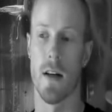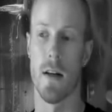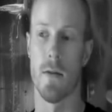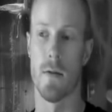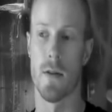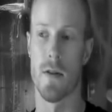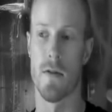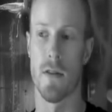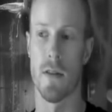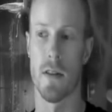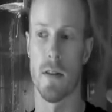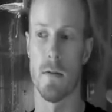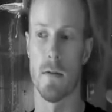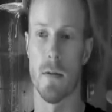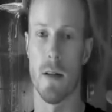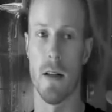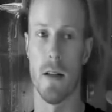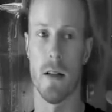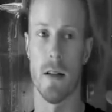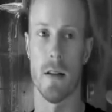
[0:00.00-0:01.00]
It was very
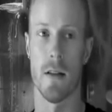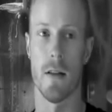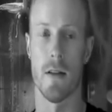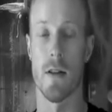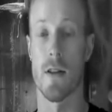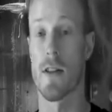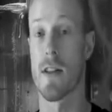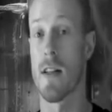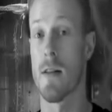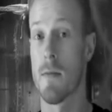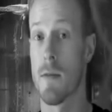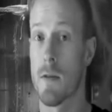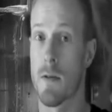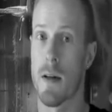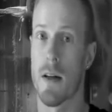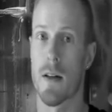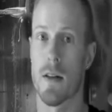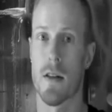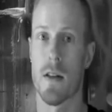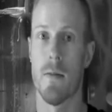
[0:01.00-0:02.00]
rare, or seemed
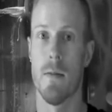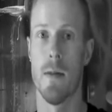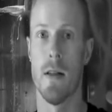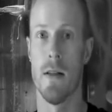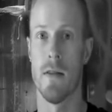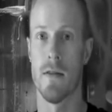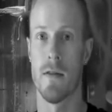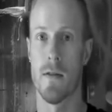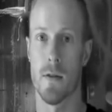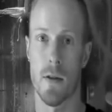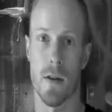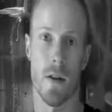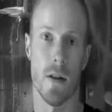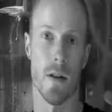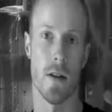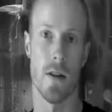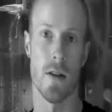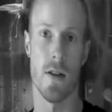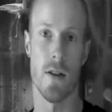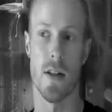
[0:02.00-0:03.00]
rare to me, for
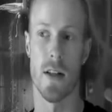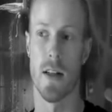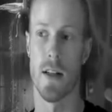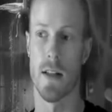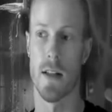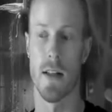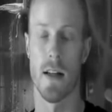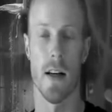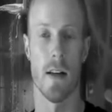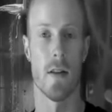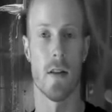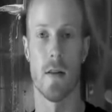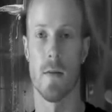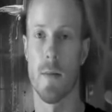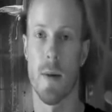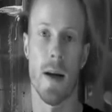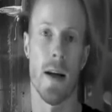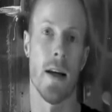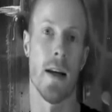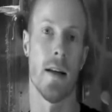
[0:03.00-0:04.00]
artists to get together and
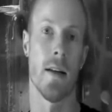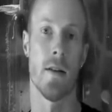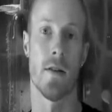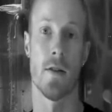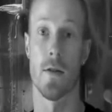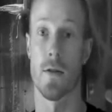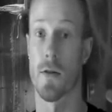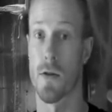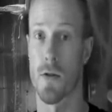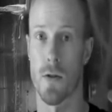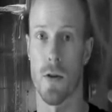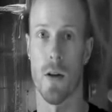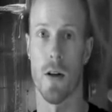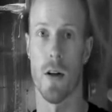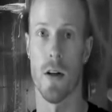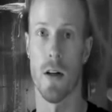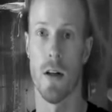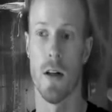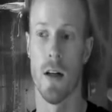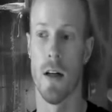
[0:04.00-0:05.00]
paint or
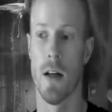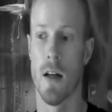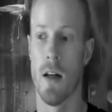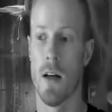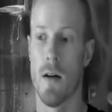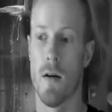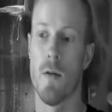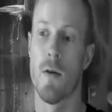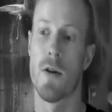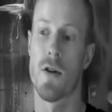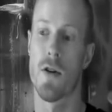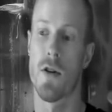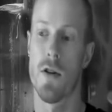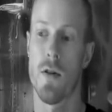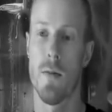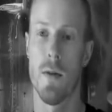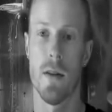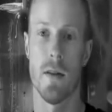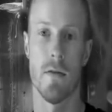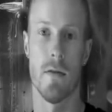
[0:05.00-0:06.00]
draw, which should
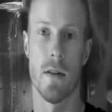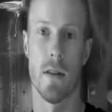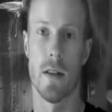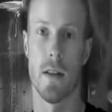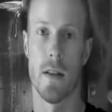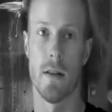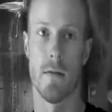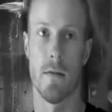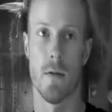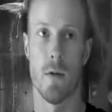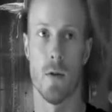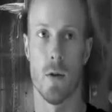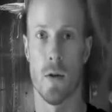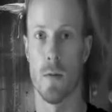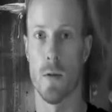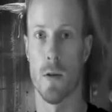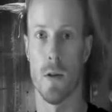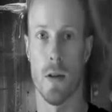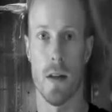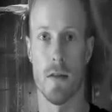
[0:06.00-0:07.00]
be a very
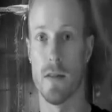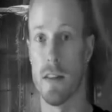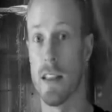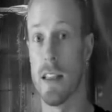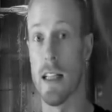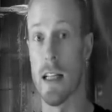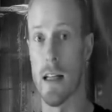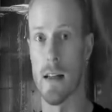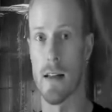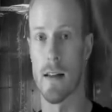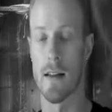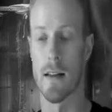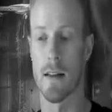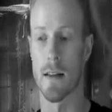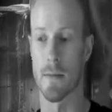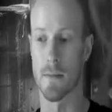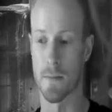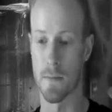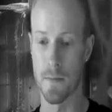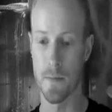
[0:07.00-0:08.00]
normal, everyday
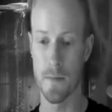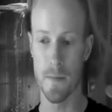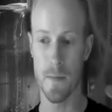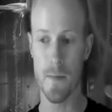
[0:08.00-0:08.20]
thing.